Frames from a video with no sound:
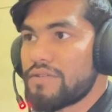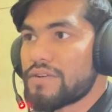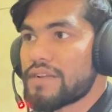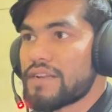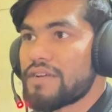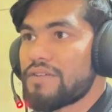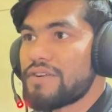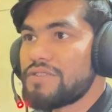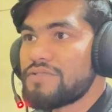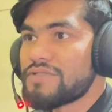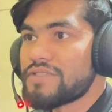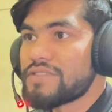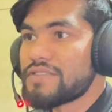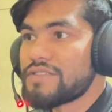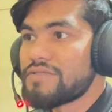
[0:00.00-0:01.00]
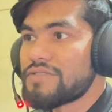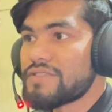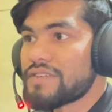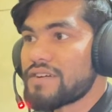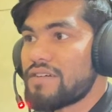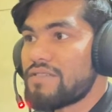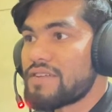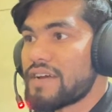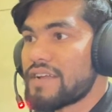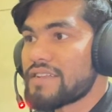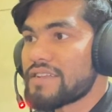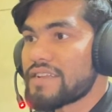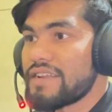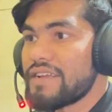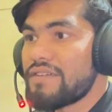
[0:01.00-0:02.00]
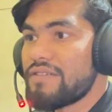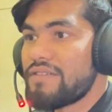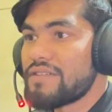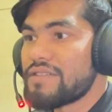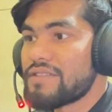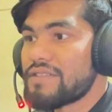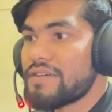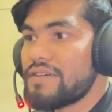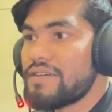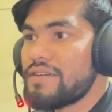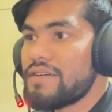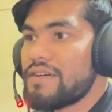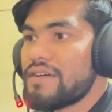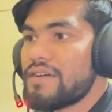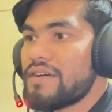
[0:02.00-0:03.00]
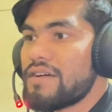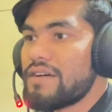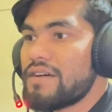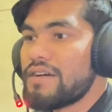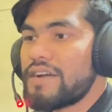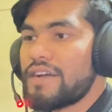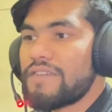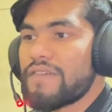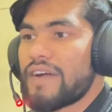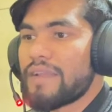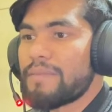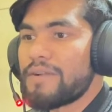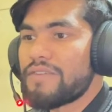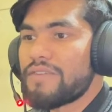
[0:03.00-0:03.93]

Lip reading: click on users account and click on the environment